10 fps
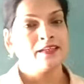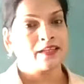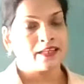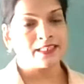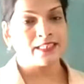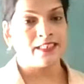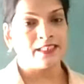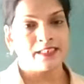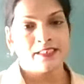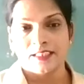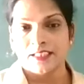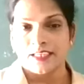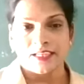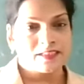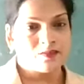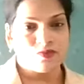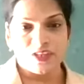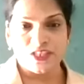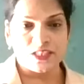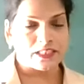considered. In
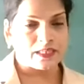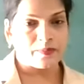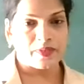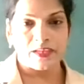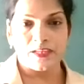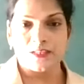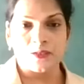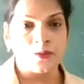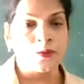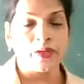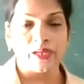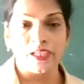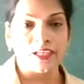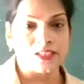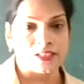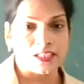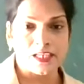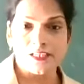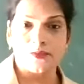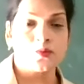first step, there is no reagent,
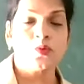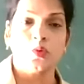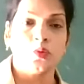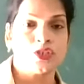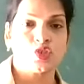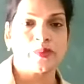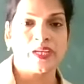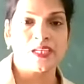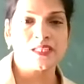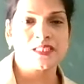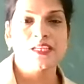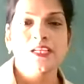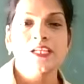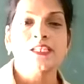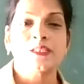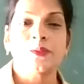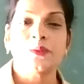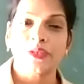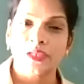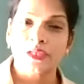there is no OH minus.
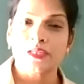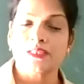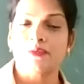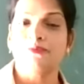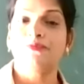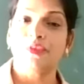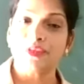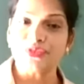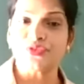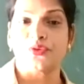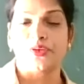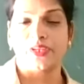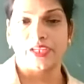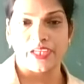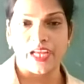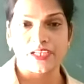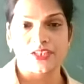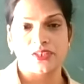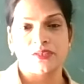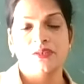So it is a first order
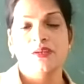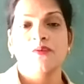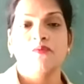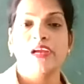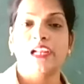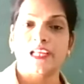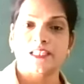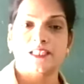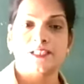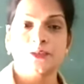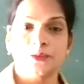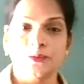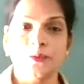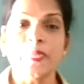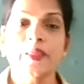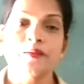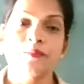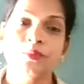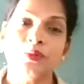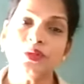reaction, while SN2,
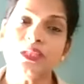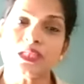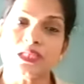both the